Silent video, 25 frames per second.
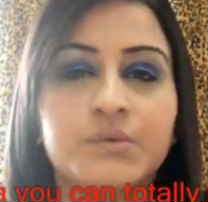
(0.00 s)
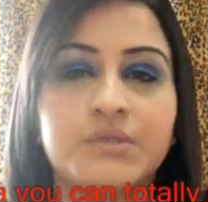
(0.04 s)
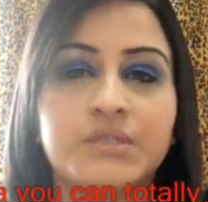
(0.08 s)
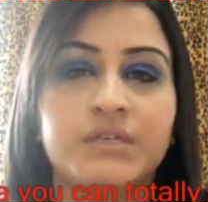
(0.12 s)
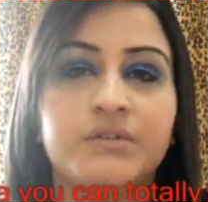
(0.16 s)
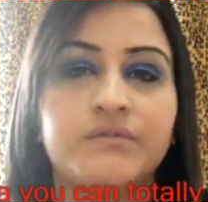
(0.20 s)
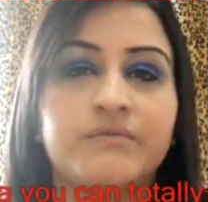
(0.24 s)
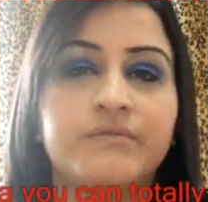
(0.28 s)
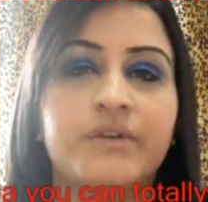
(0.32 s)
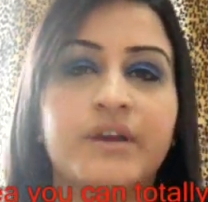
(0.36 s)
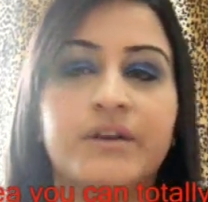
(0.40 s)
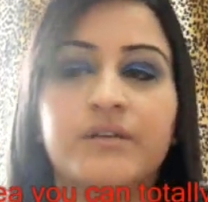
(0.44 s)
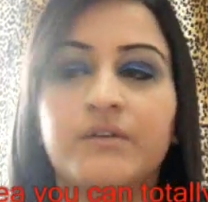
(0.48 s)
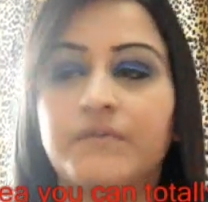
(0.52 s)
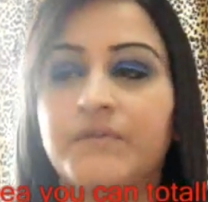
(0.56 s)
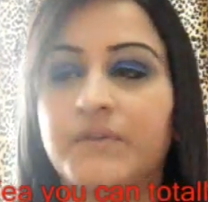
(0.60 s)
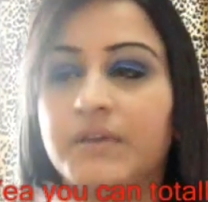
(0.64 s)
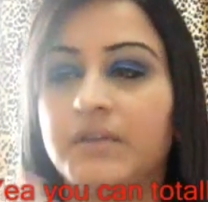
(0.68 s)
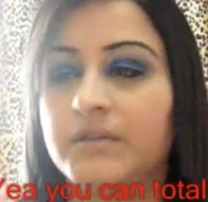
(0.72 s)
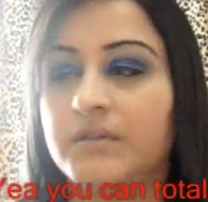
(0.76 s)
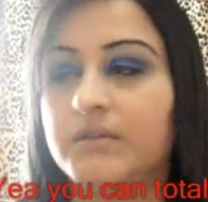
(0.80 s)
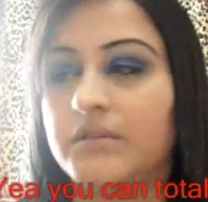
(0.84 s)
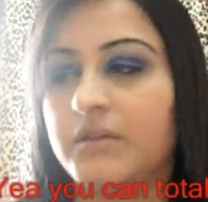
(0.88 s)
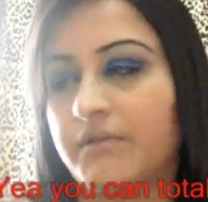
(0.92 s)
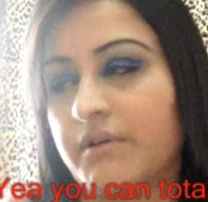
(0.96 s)
She
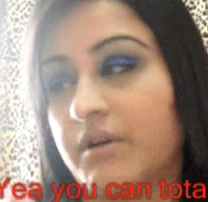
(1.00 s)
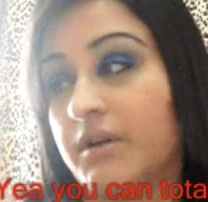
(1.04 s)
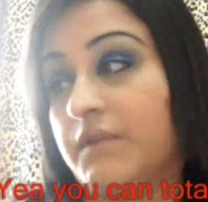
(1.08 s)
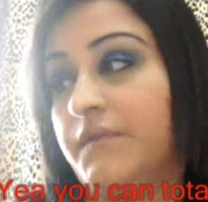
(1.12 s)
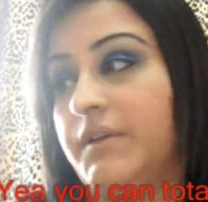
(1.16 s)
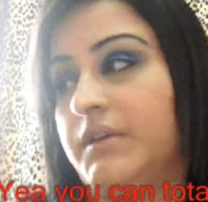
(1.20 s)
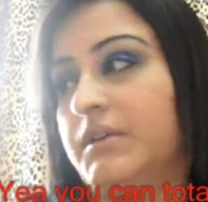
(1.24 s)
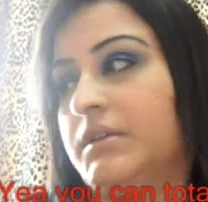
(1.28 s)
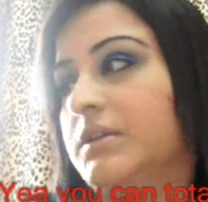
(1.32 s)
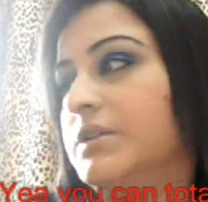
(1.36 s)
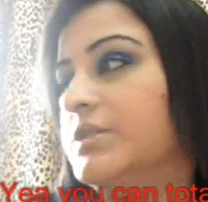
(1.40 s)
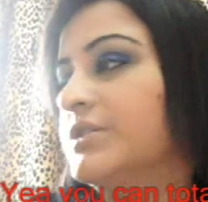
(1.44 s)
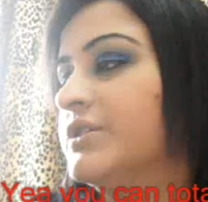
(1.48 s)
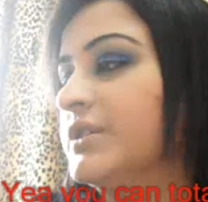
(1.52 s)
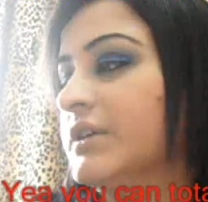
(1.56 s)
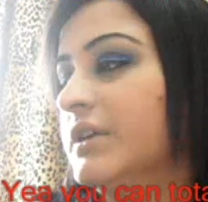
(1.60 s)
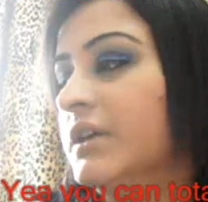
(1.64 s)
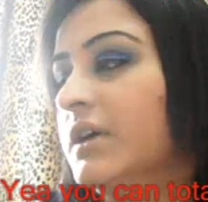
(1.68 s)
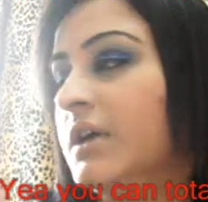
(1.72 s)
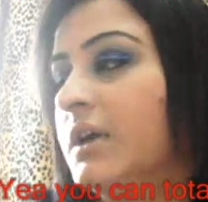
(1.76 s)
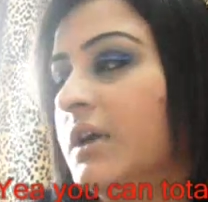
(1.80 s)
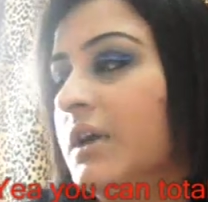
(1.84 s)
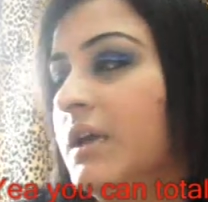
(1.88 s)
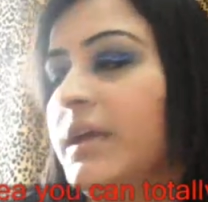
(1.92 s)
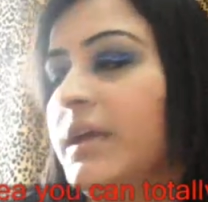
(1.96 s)
renovated, not renovated, she
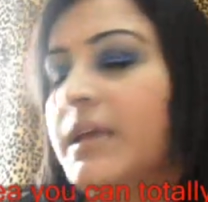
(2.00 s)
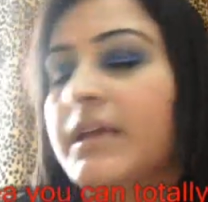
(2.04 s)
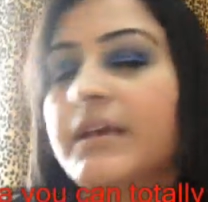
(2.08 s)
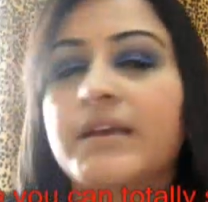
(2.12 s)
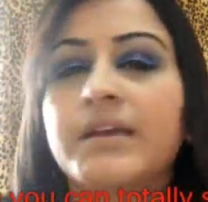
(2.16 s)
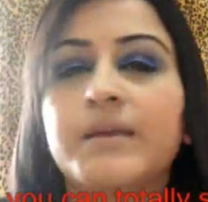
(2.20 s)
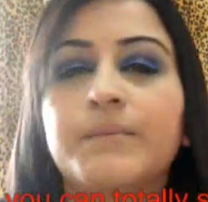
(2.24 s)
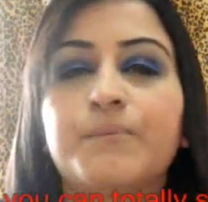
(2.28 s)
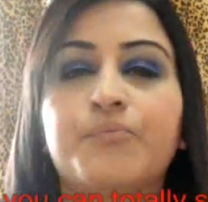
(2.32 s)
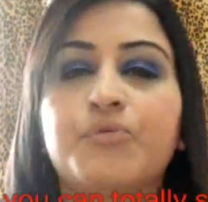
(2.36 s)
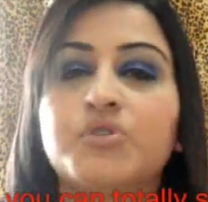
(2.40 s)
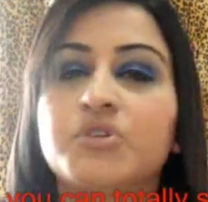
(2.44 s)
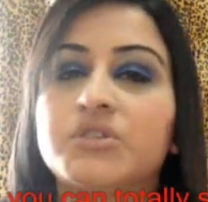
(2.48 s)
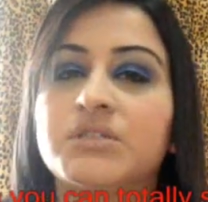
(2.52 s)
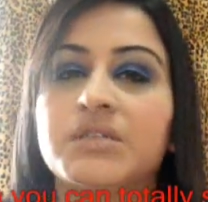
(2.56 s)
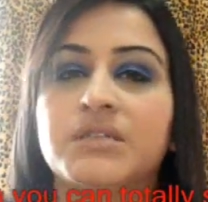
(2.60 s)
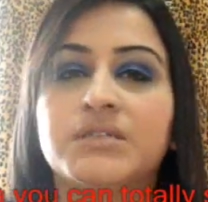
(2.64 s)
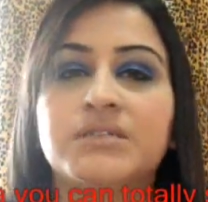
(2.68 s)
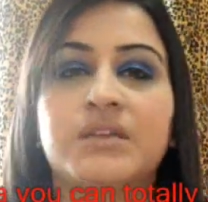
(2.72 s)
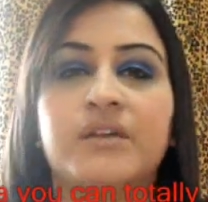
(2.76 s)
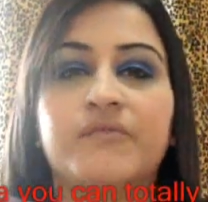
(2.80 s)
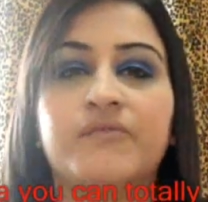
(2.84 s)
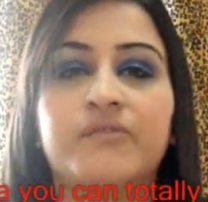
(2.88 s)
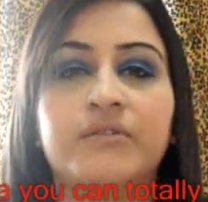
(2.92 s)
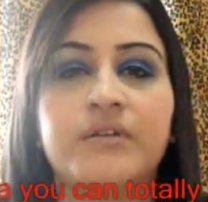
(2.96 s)
kind of pushed the
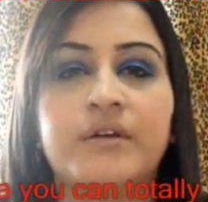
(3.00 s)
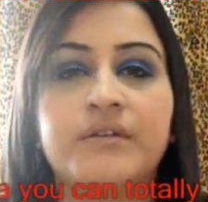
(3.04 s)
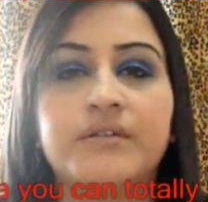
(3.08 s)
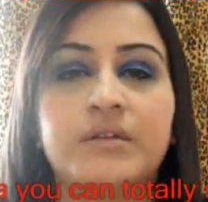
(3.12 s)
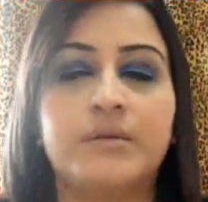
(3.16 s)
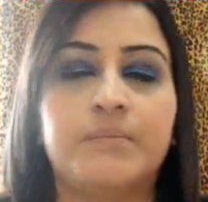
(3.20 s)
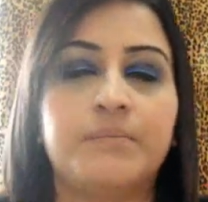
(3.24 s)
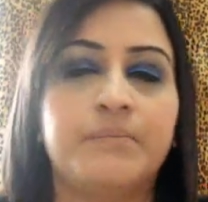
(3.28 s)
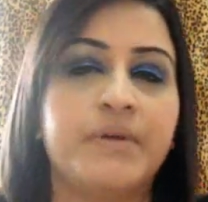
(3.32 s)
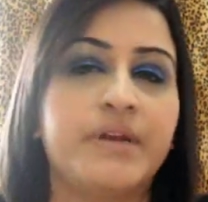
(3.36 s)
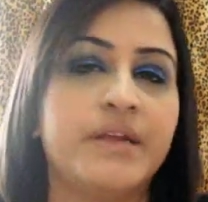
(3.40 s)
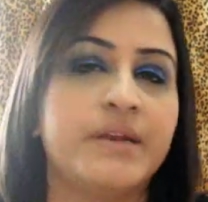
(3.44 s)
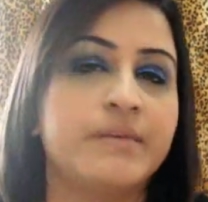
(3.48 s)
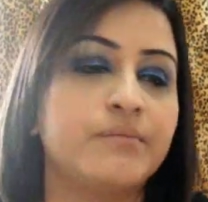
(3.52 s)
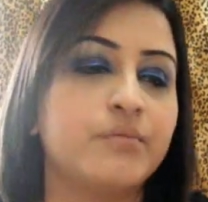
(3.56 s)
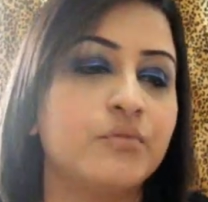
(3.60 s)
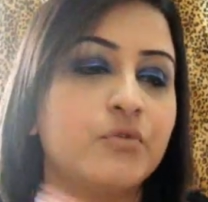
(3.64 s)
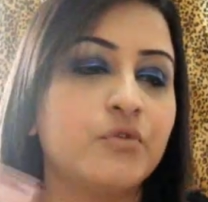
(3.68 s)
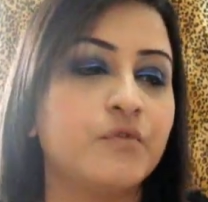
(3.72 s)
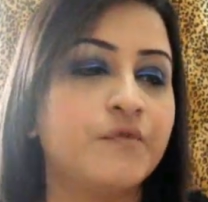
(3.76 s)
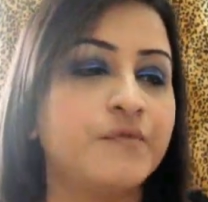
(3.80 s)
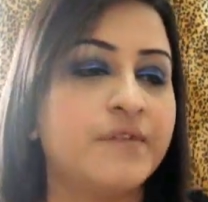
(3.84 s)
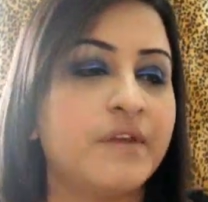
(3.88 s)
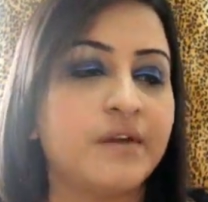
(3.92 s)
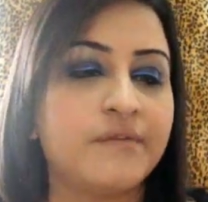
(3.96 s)
stuff around the bed,
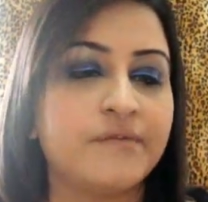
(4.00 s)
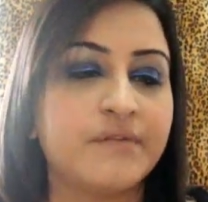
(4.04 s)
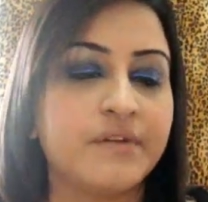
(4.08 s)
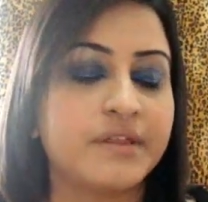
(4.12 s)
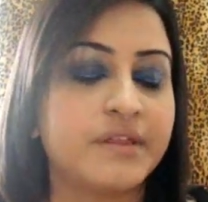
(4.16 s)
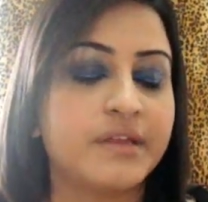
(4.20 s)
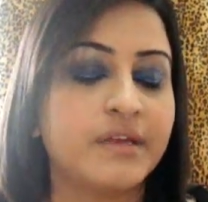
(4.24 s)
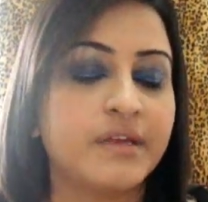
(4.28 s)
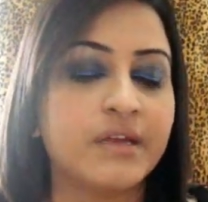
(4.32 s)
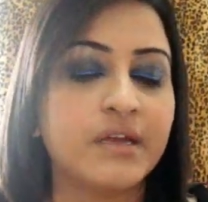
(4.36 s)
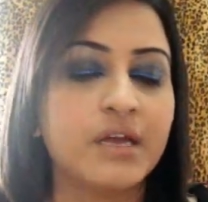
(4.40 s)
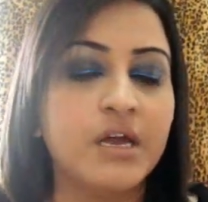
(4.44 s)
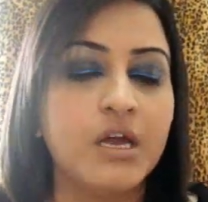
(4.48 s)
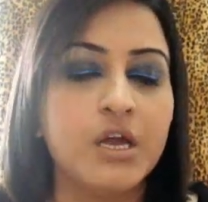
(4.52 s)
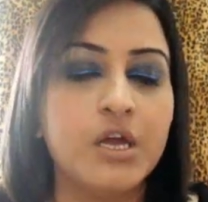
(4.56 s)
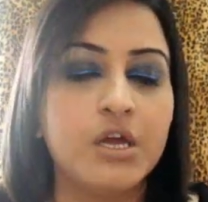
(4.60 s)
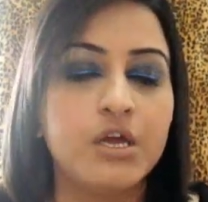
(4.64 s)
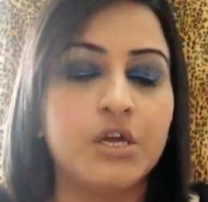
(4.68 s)
moved everything.